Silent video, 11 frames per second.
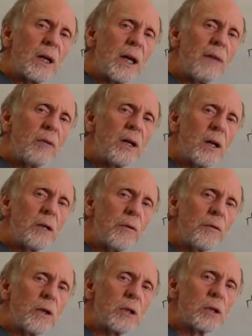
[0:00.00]
heavily
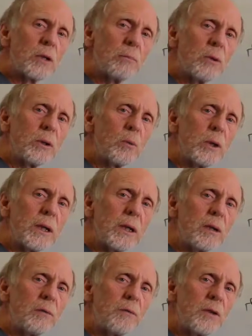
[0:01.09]
overfished to the point where
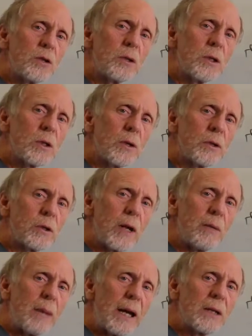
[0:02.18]
the fisheries off the
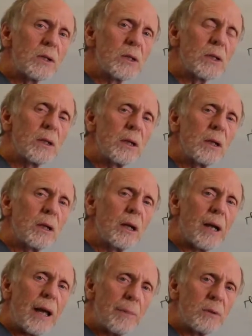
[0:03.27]
Grand Banks
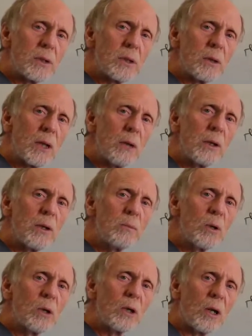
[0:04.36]
collapsed. There were no
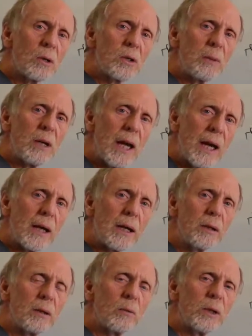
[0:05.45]
more cod to be
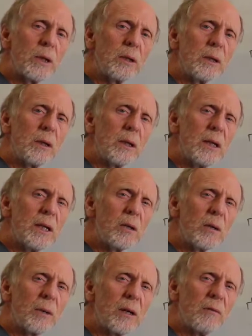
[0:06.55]
had within an
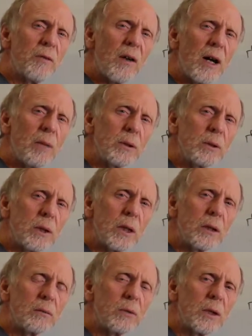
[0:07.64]
economically viable
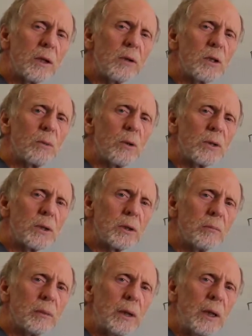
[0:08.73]
kind of way of exploiting
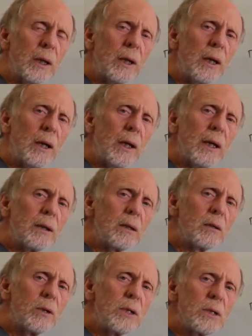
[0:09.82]
them. And
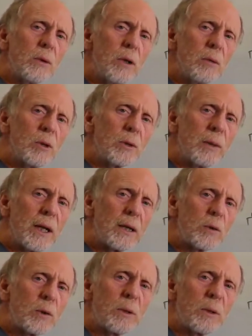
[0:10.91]
the reason there were no more to be had was